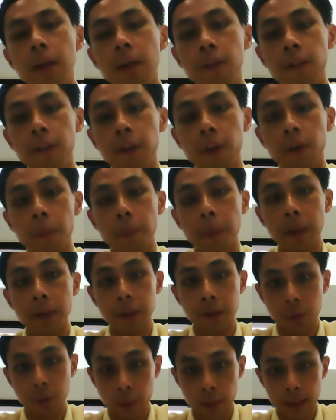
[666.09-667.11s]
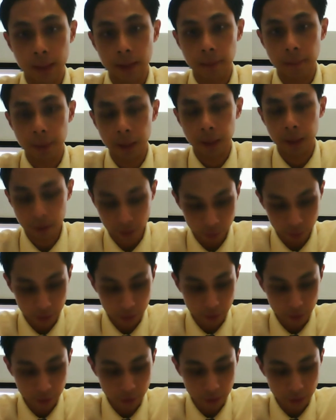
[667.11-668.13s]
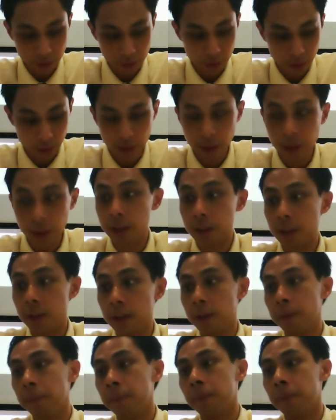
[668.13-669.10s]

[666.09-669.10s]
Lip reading: for patients with eczema to reduce the itch.